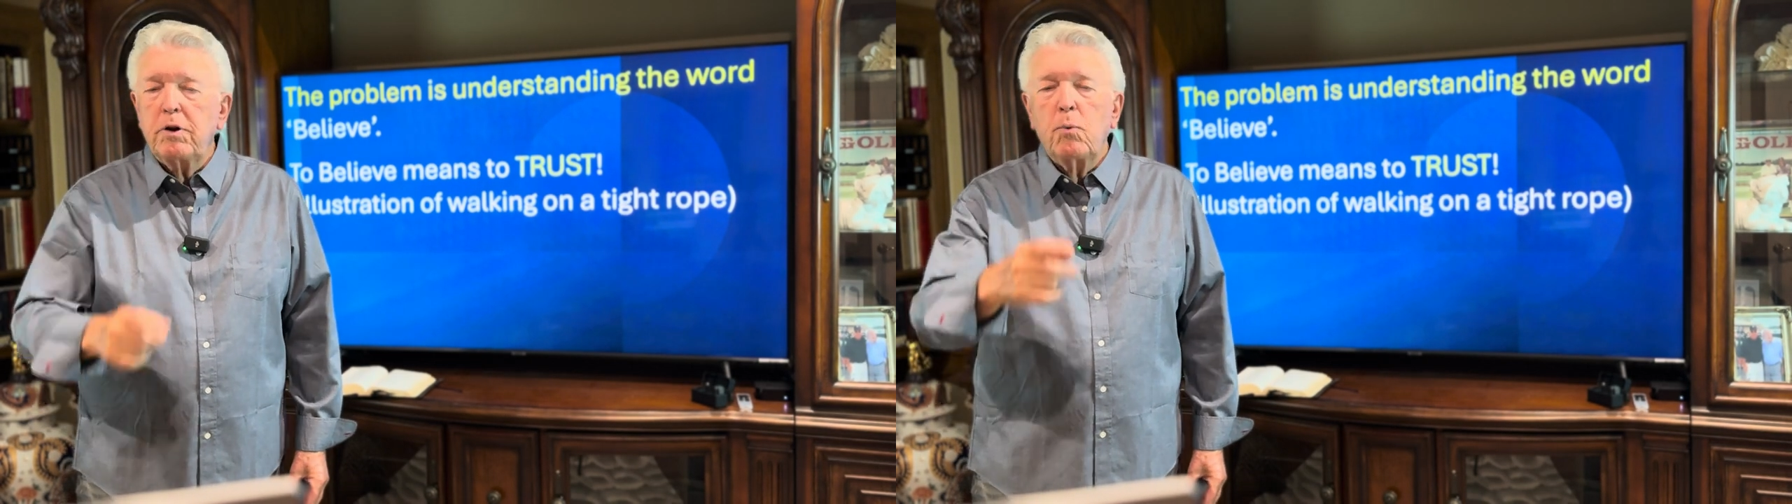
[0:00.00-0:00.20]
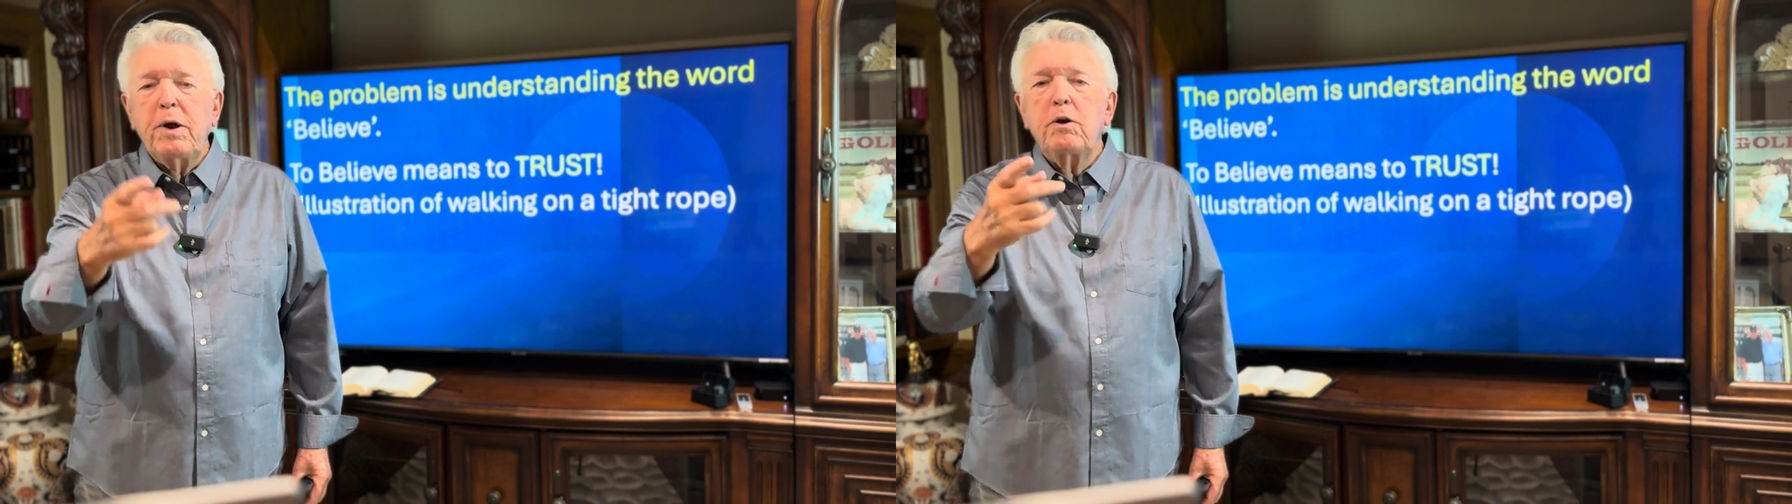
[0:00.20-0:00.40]

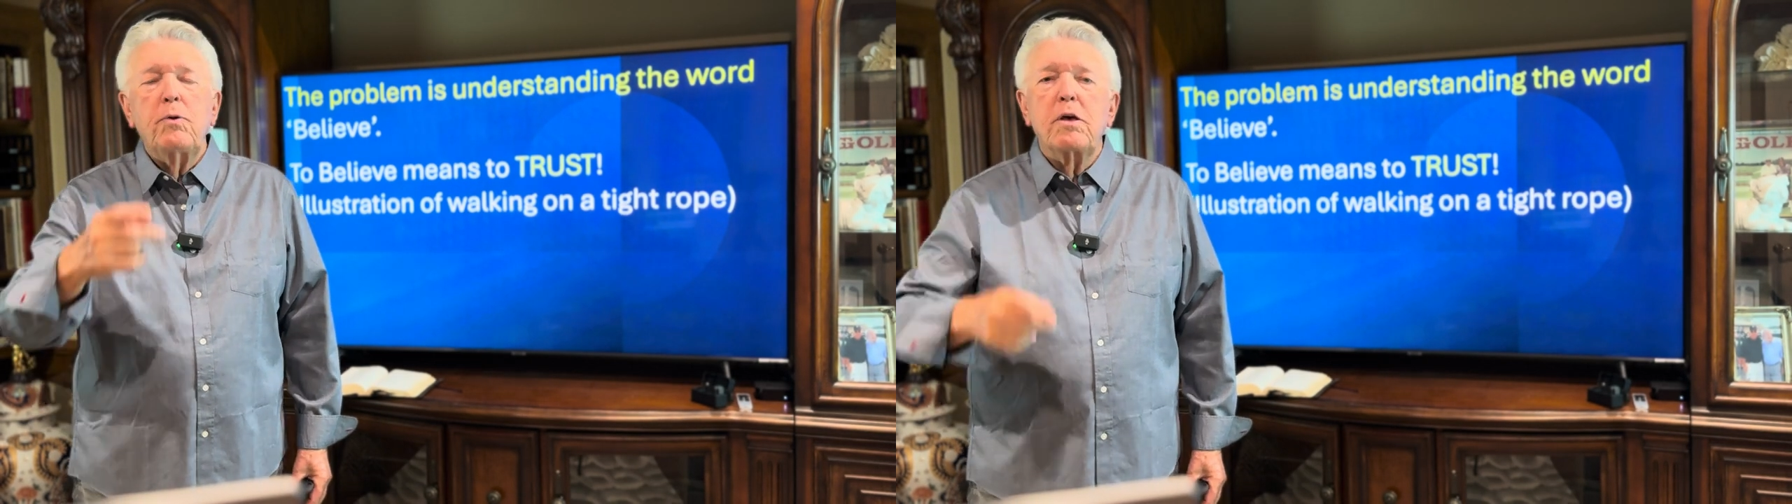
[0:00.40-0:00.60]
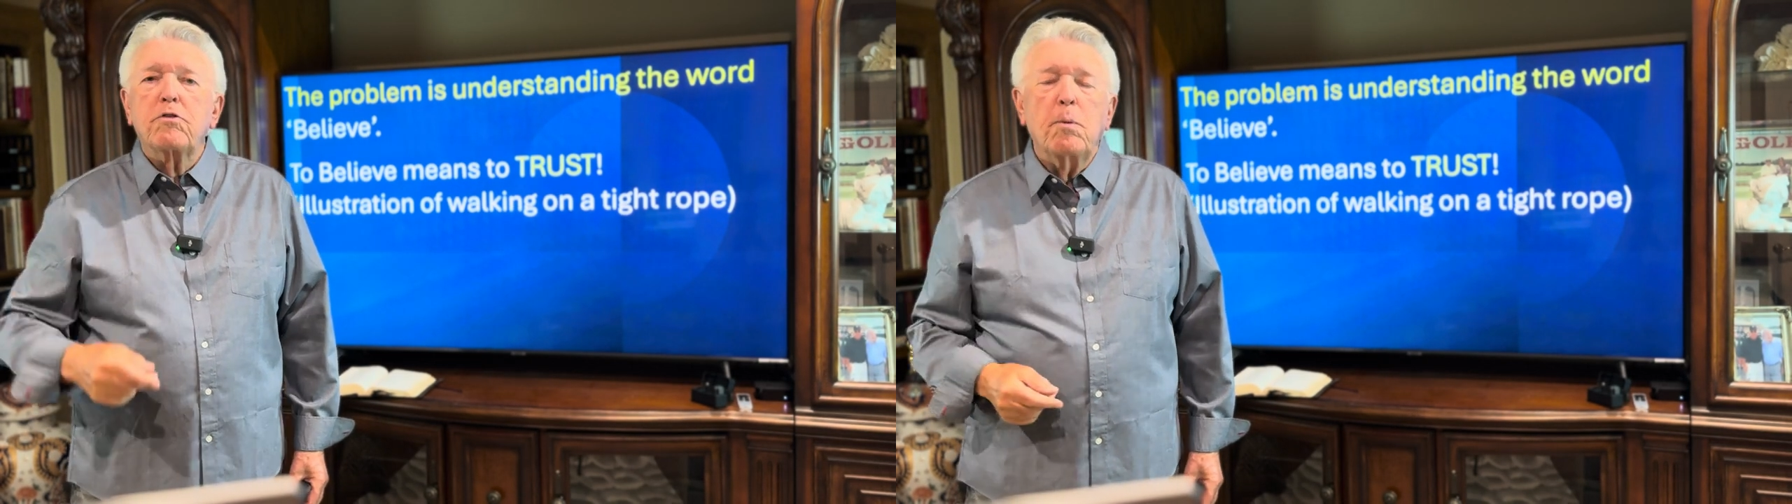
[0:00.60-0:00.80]
You know, we
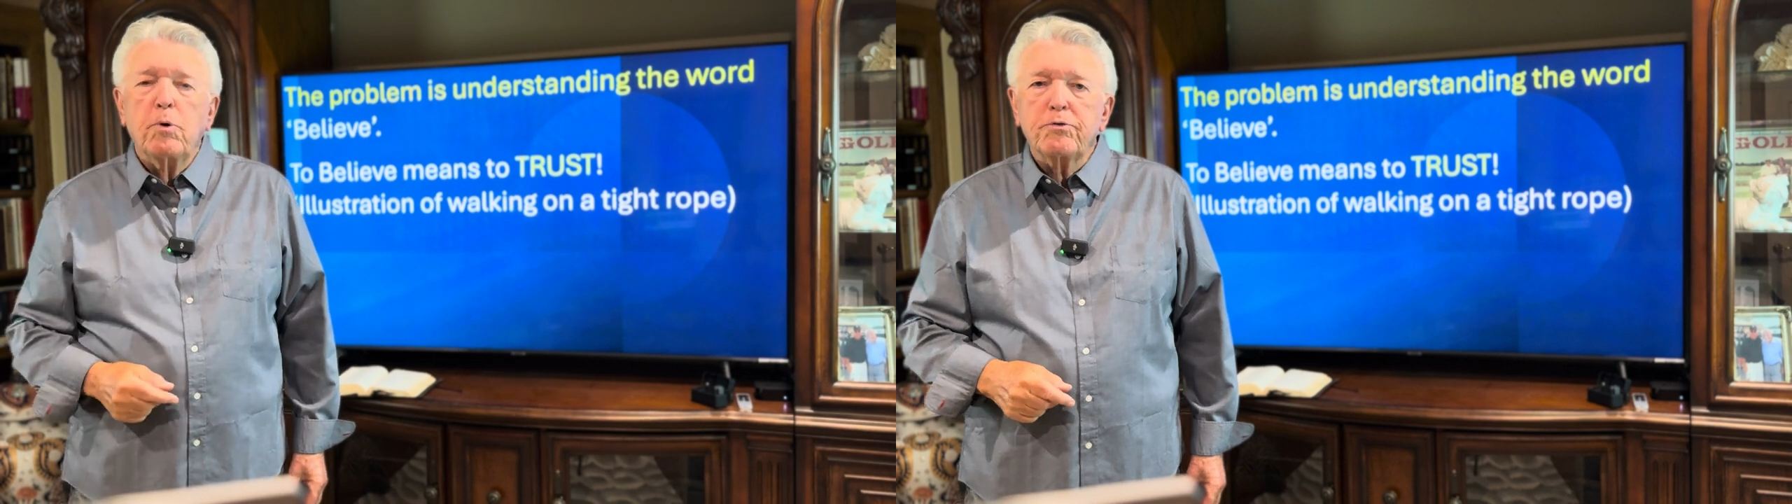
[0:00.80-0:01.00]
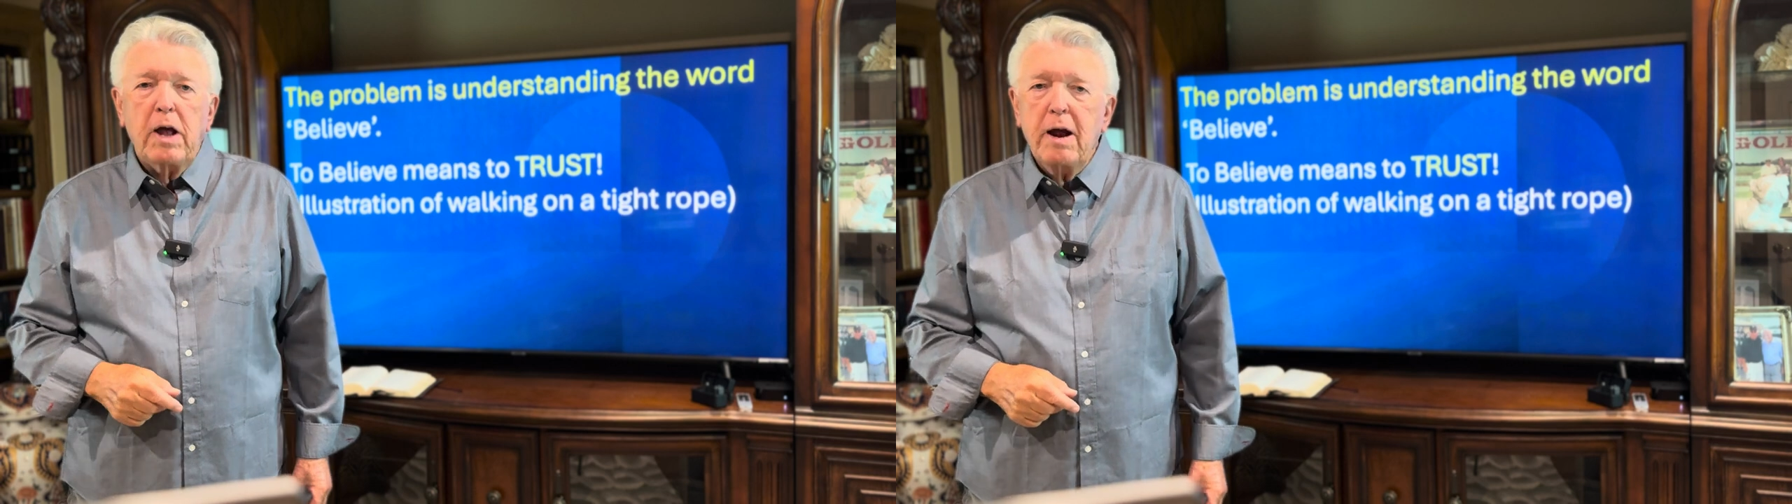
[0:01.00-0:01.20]
do this almost